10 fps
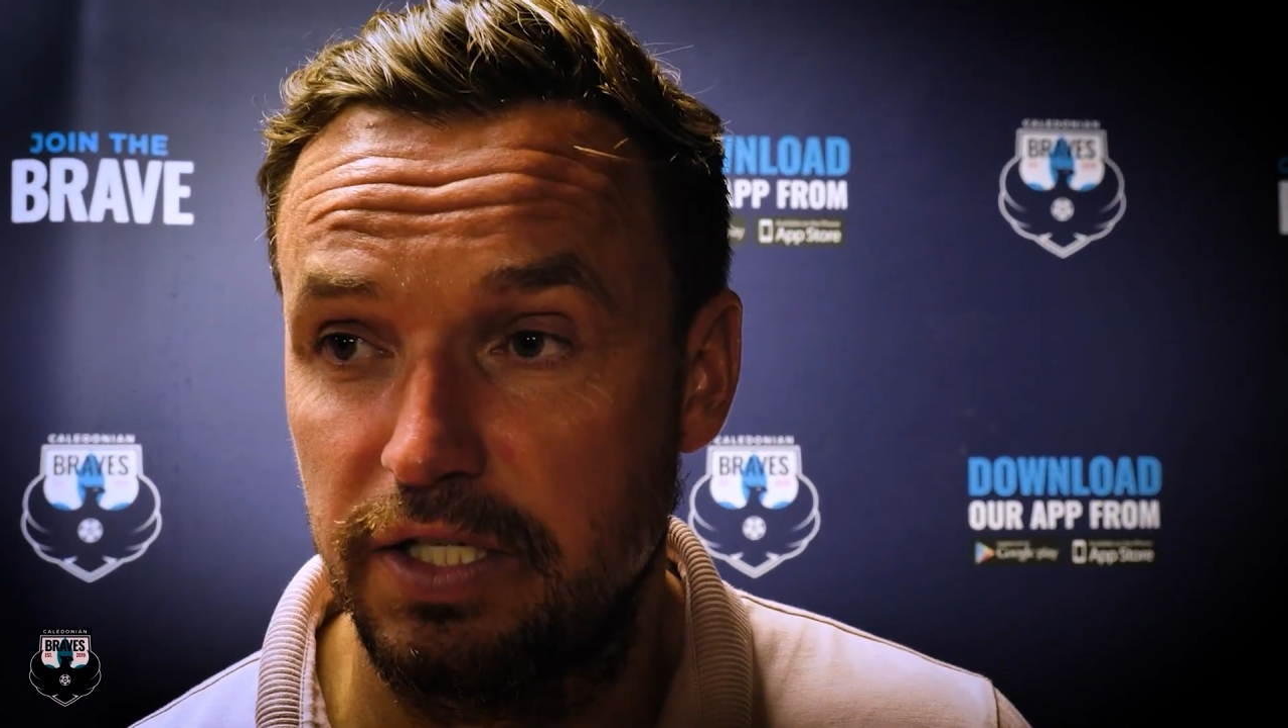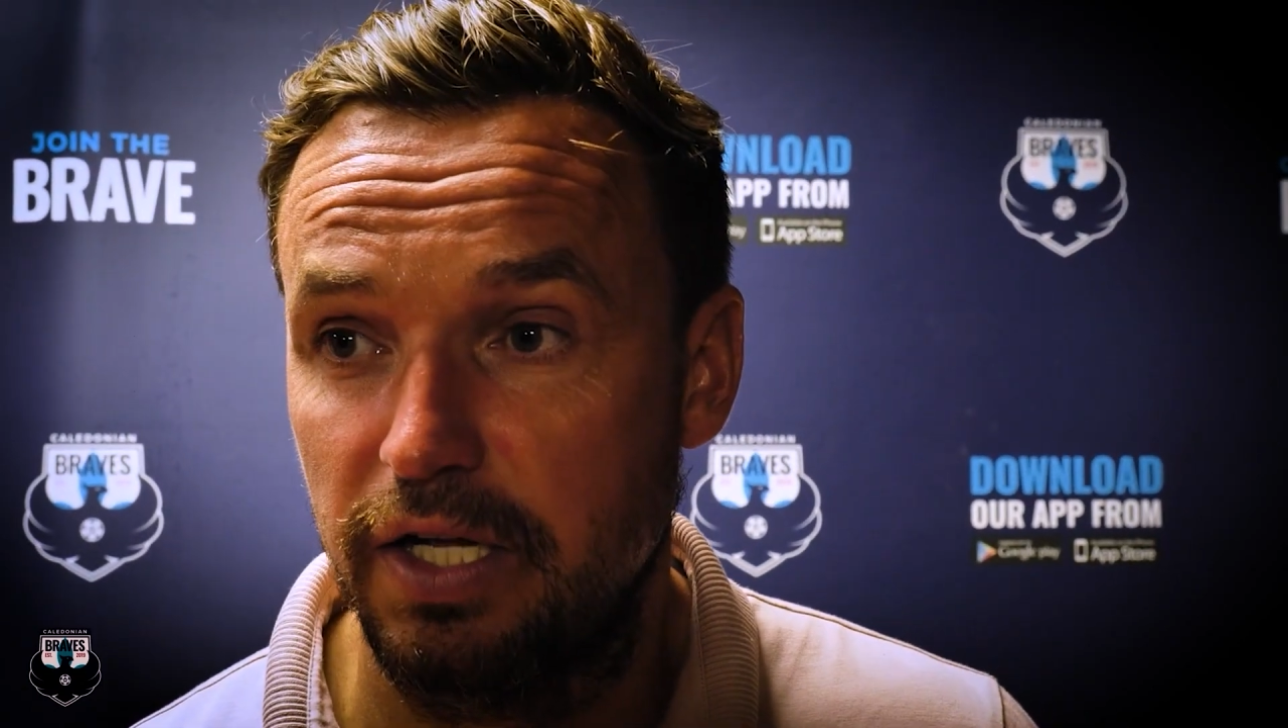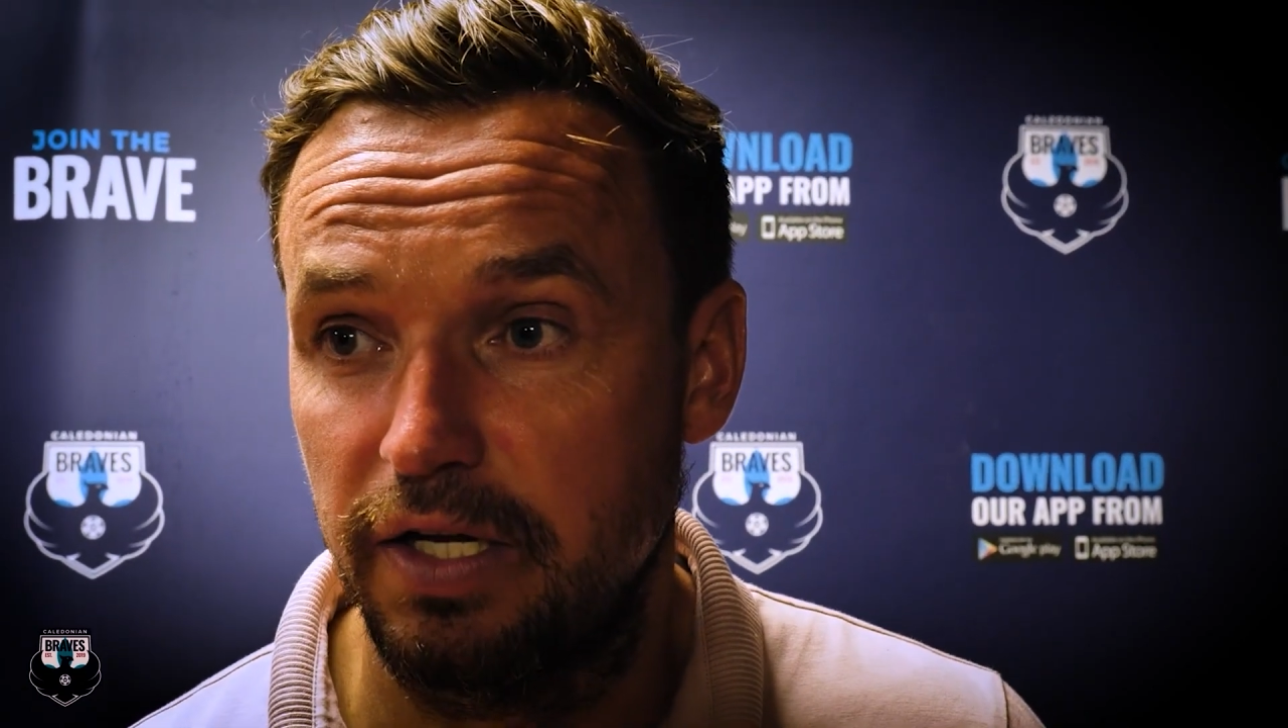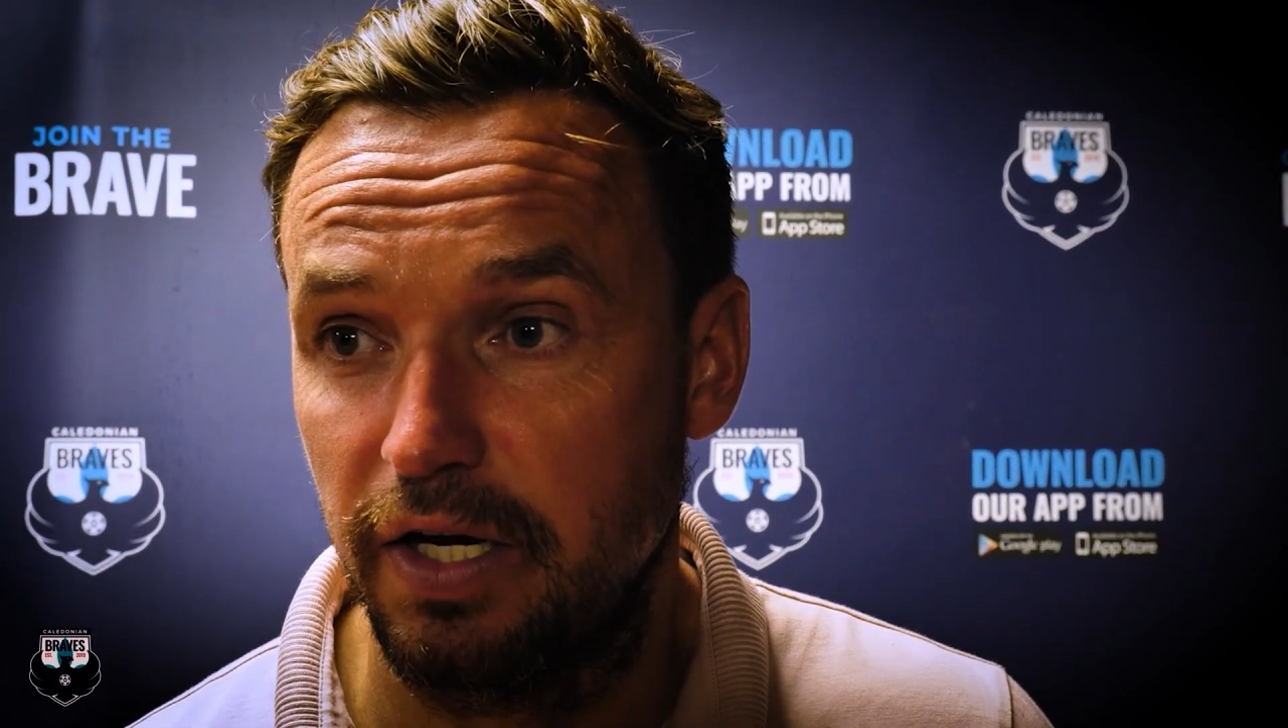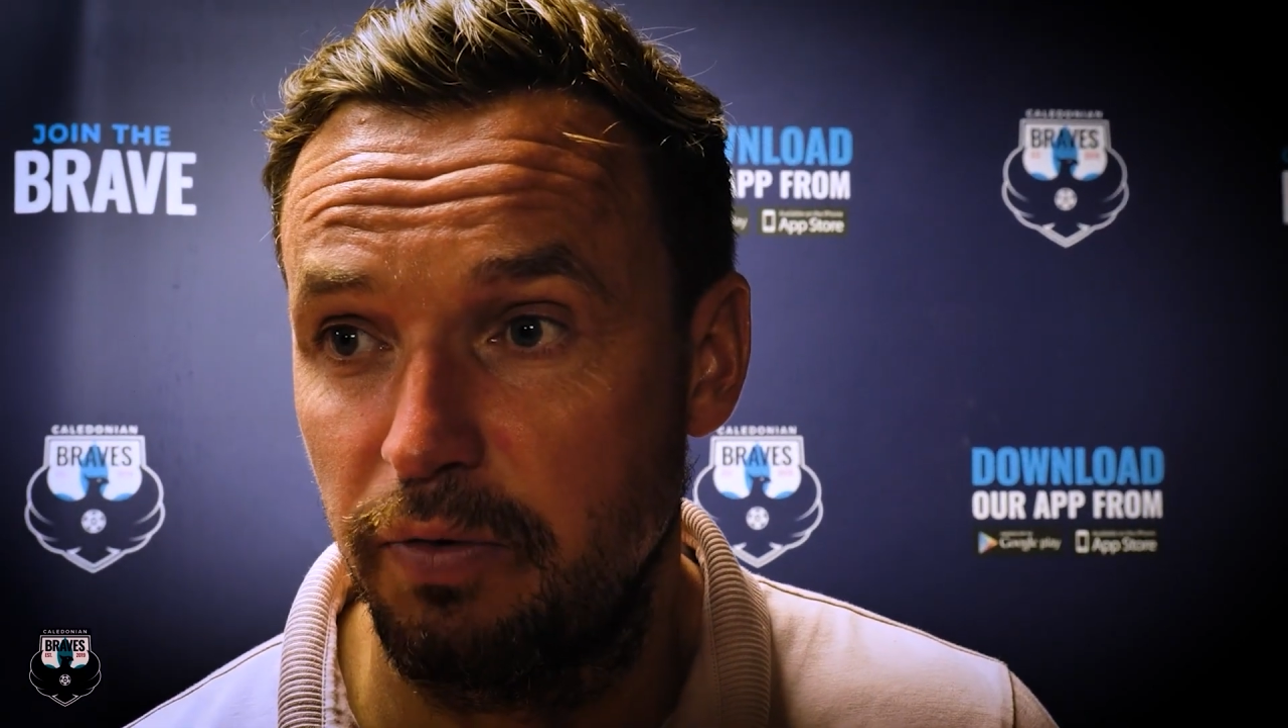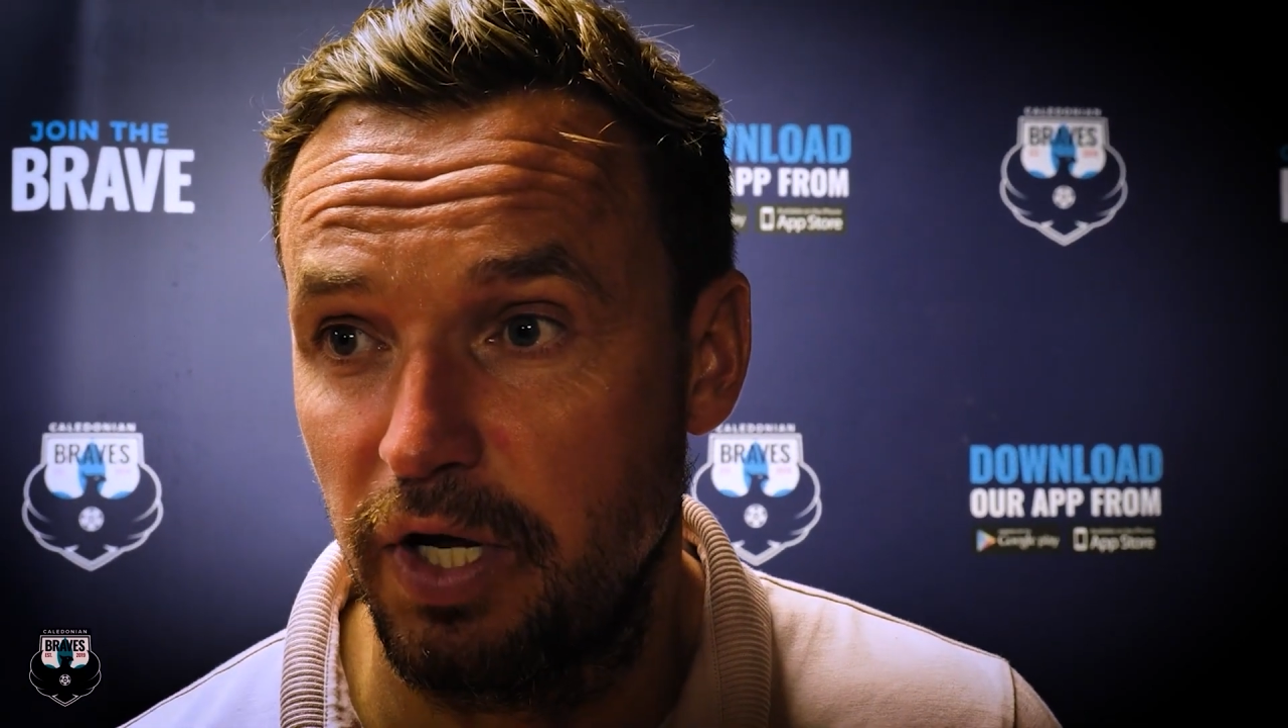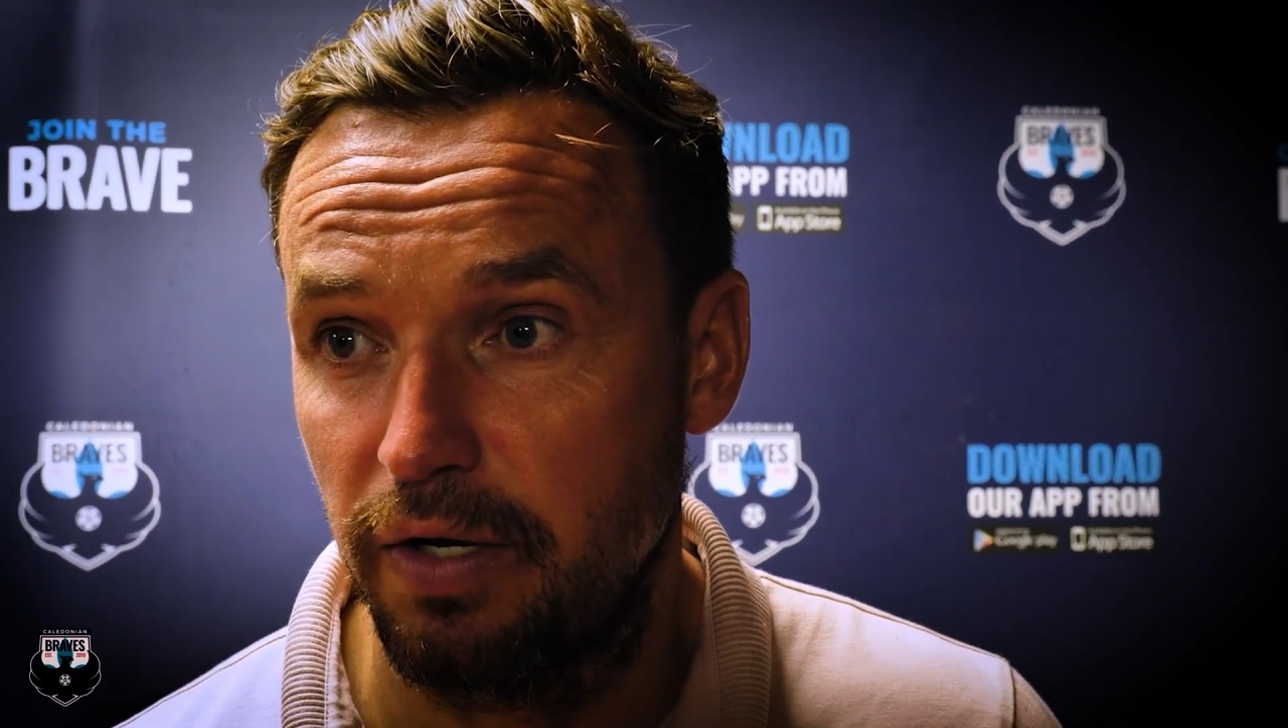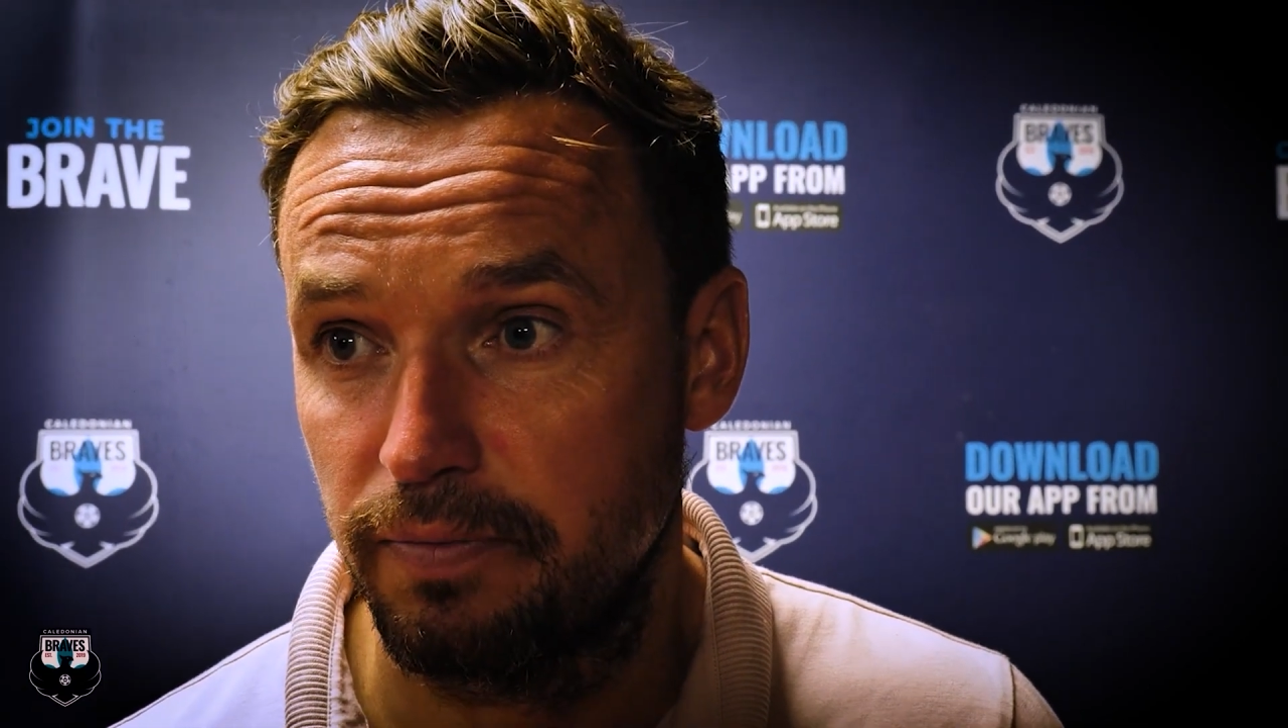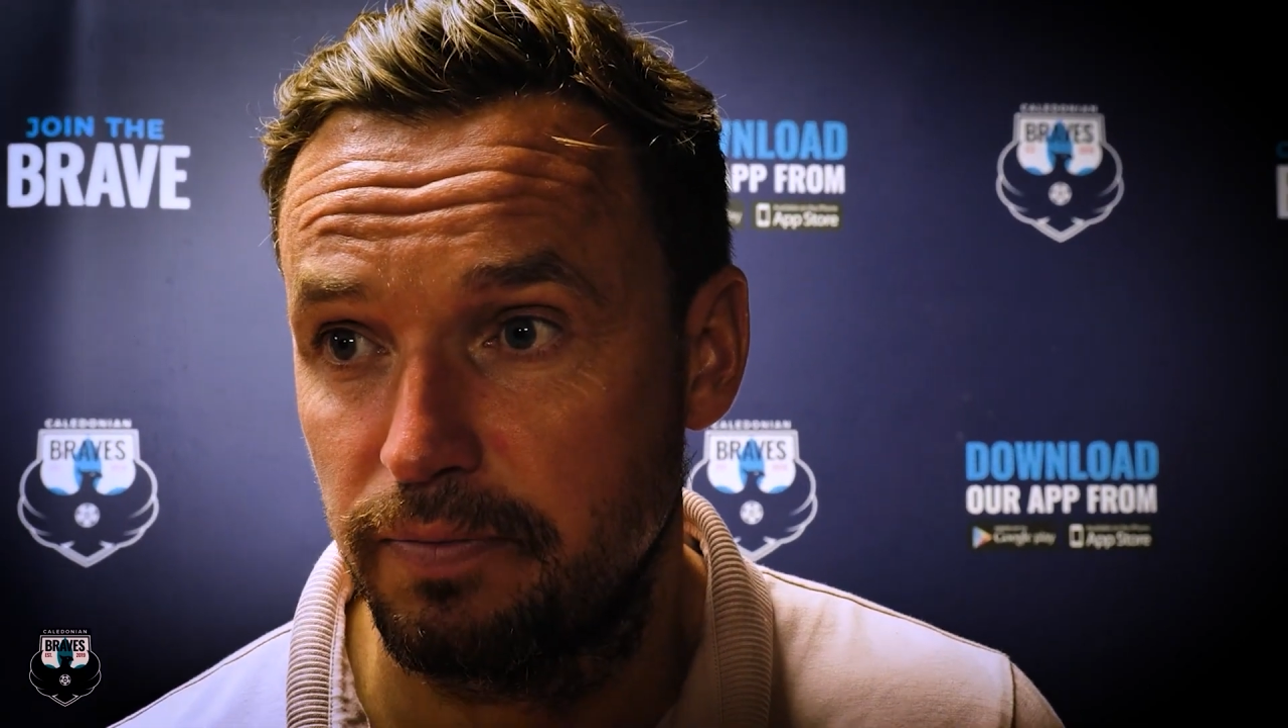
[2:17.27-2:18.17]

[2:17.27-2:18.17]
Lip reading: that in the right way.